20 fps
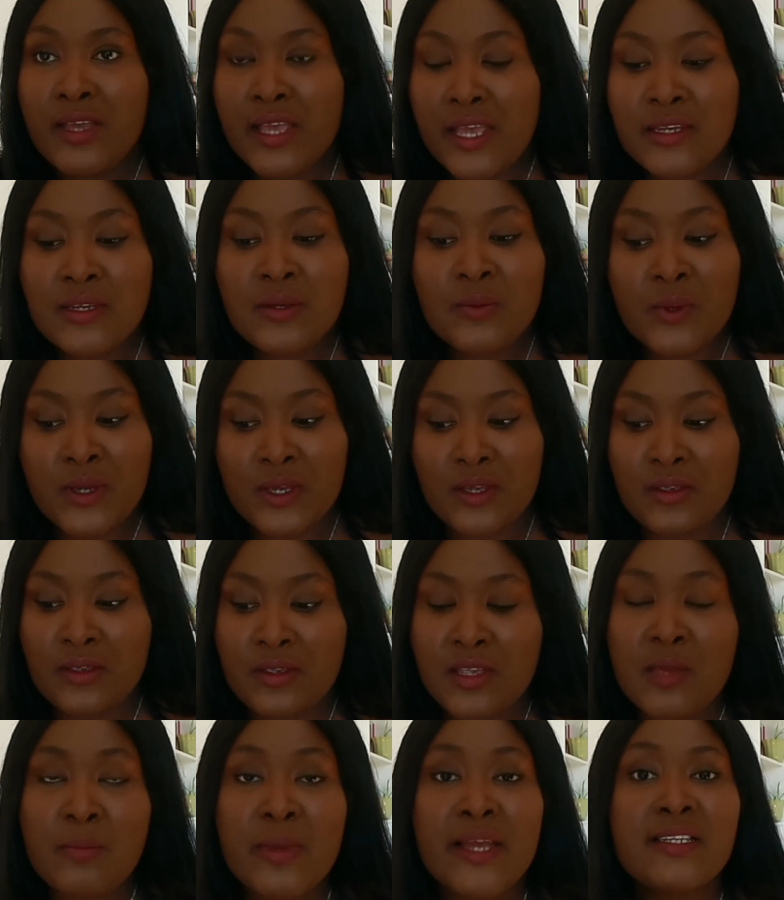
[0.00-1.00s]
Anyway,
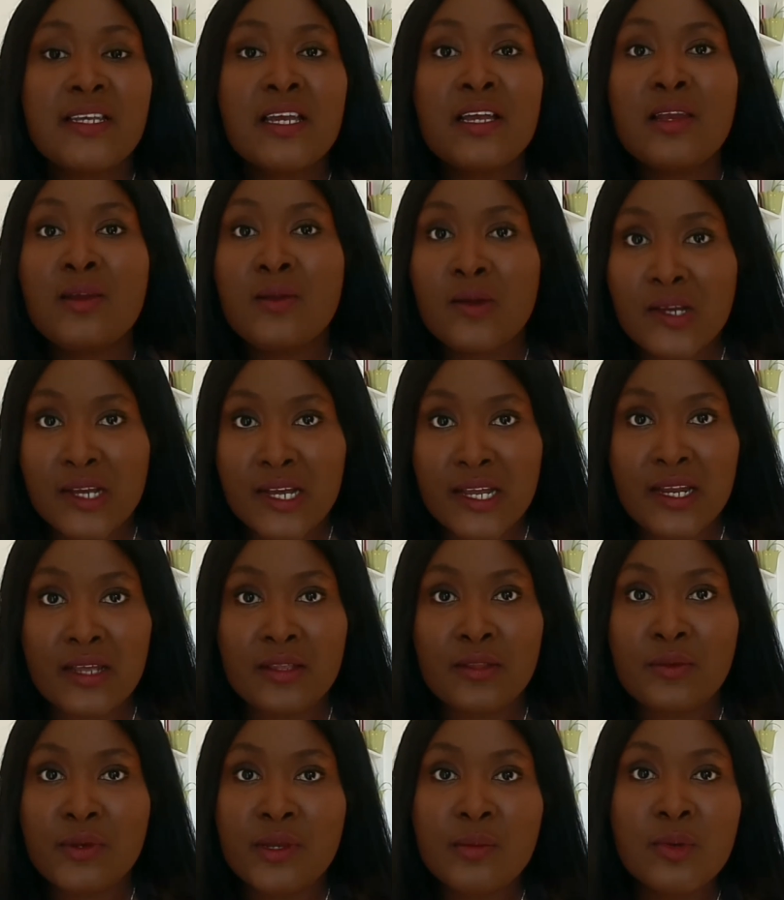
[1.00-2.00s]
it might take longer
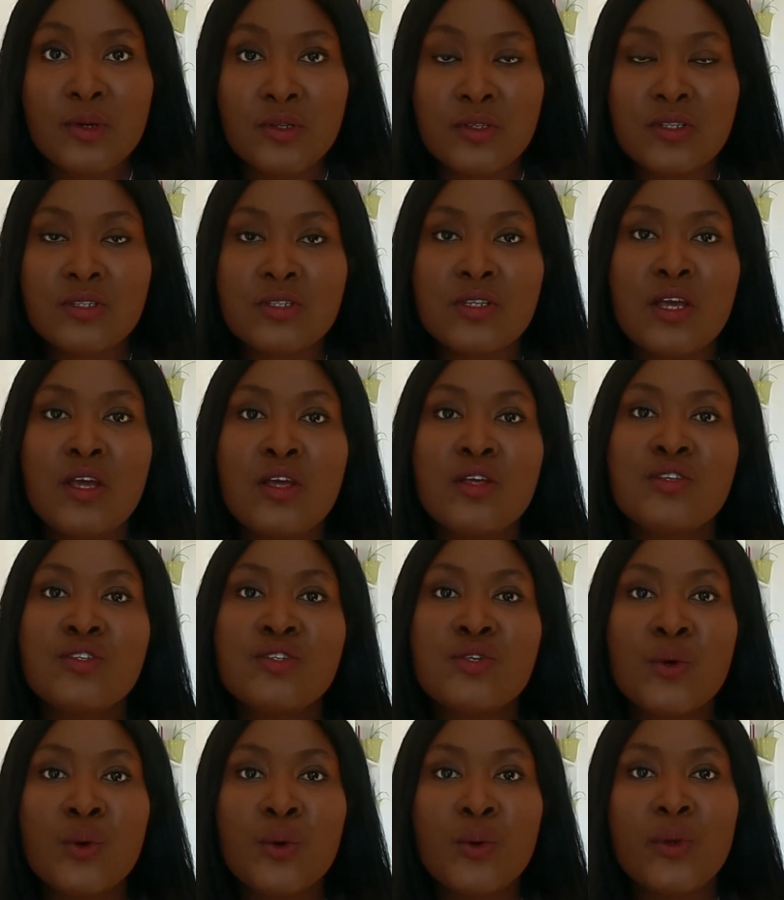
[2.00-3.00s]
than 3 months,
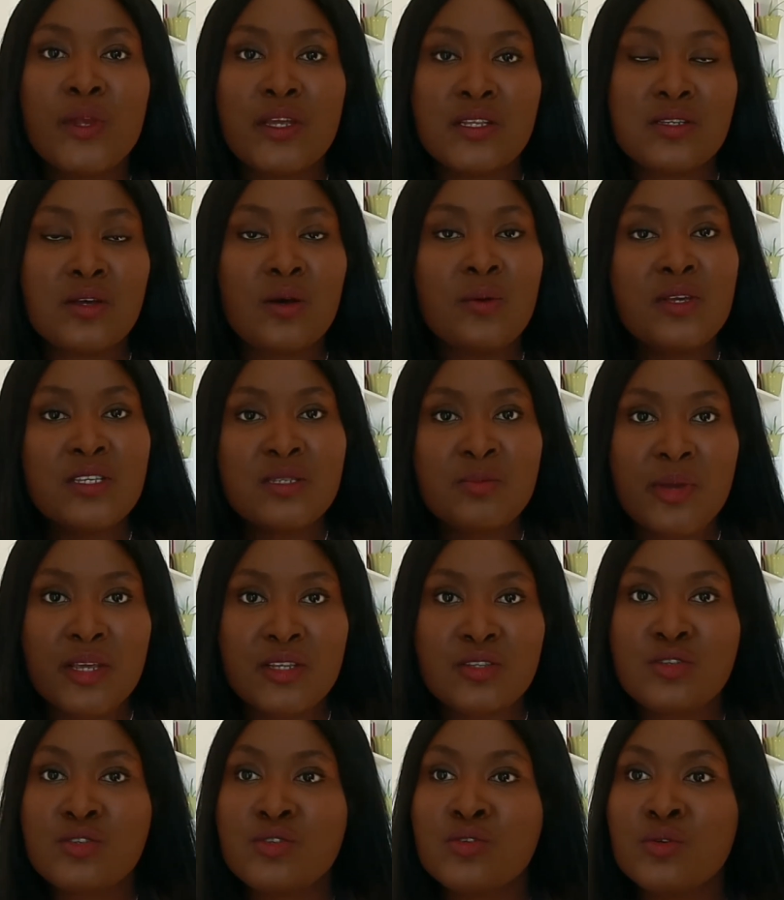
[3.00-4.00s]
so it's always
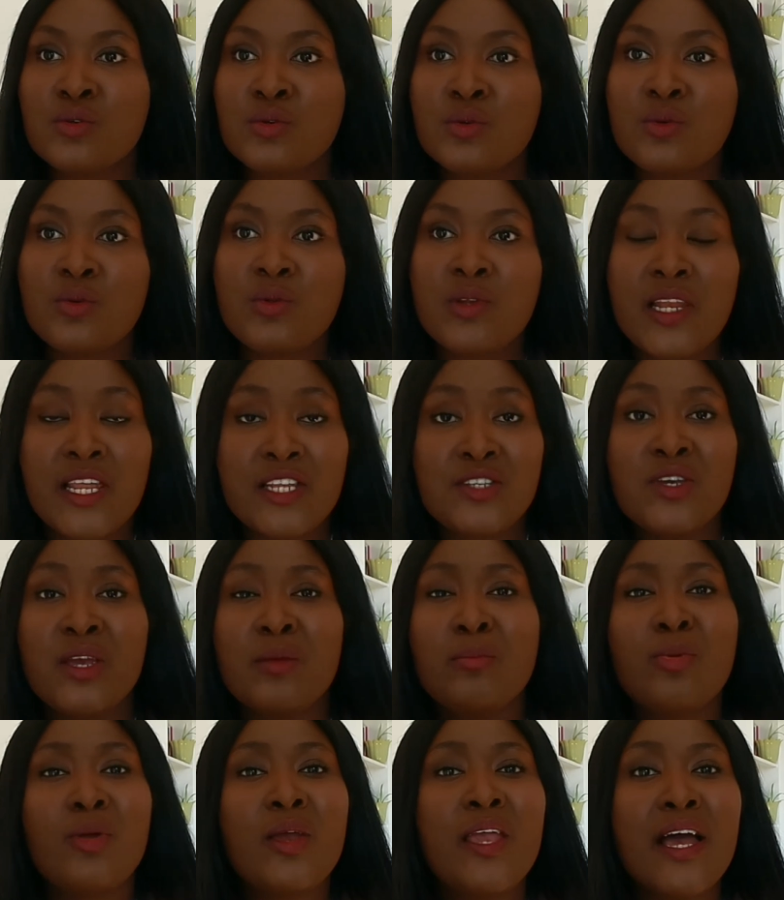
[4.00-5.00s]
best to let your
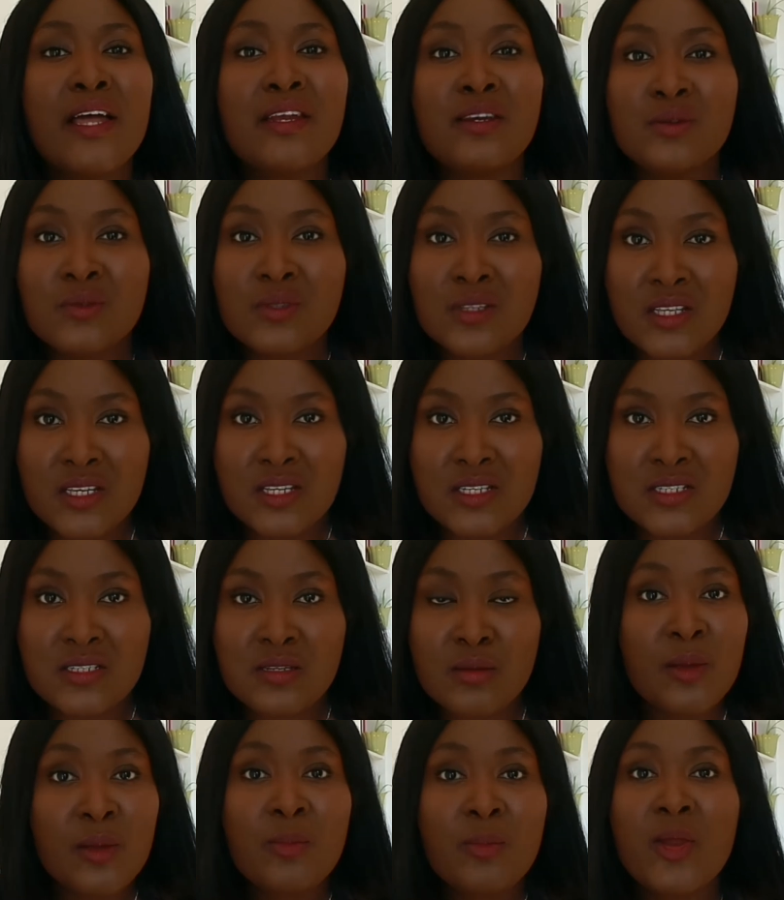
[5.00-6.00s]
employer know this.
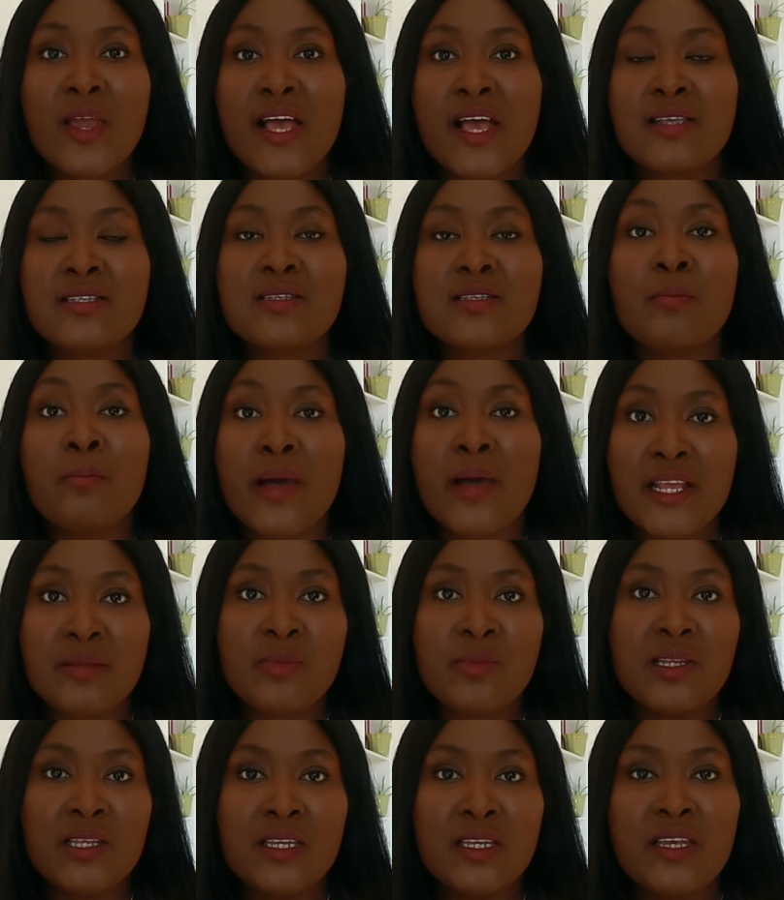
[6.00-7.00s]
Some employers might
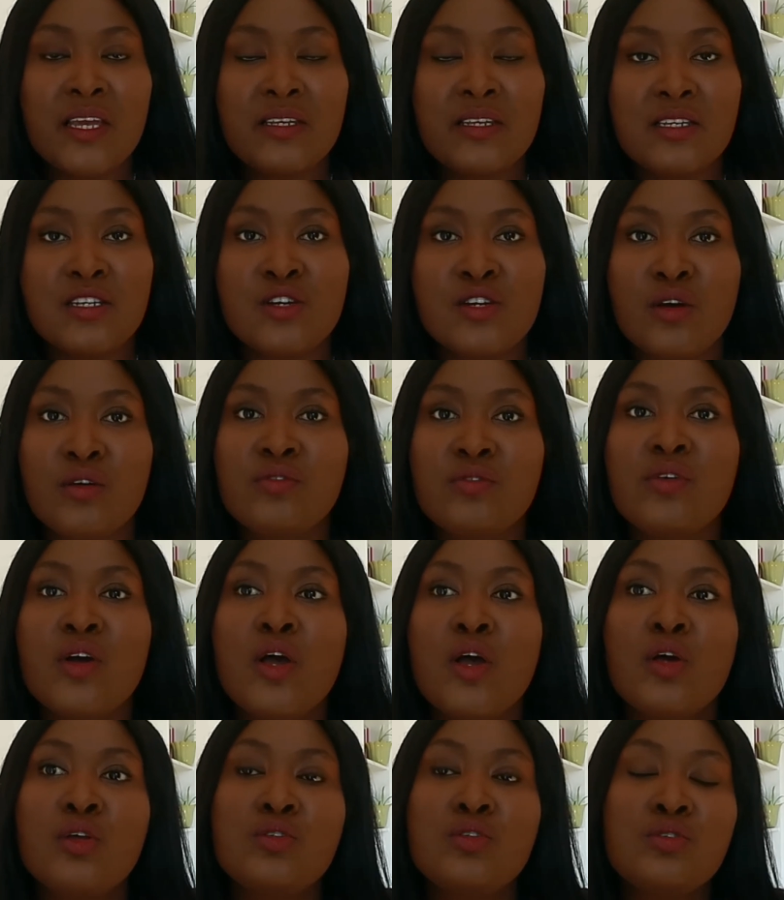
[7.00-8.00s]
be lenient enough
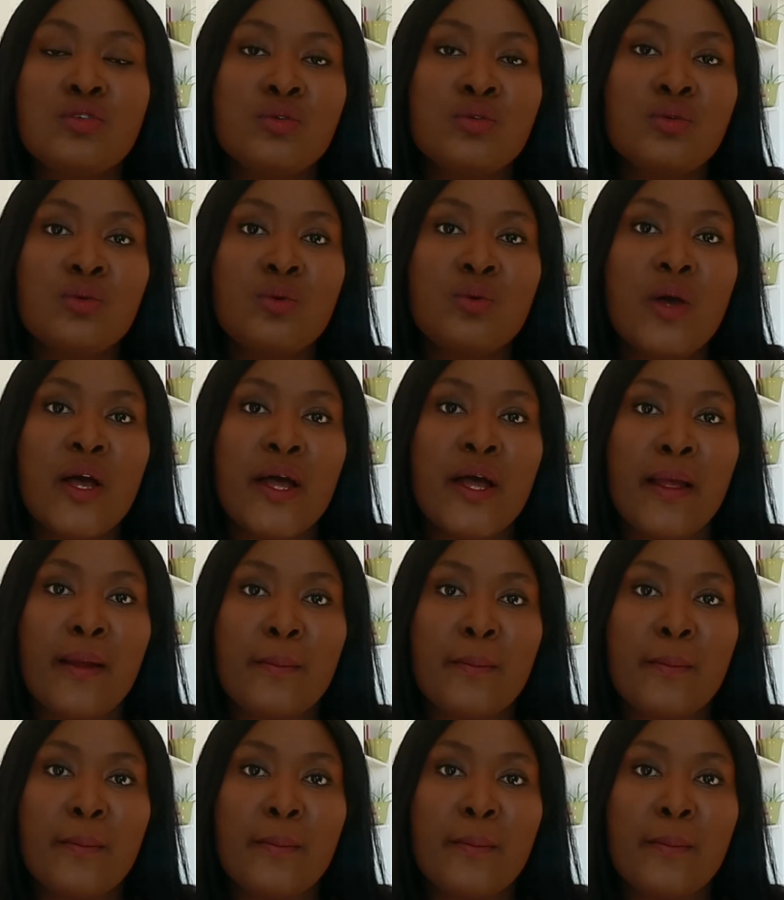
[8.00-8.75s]
to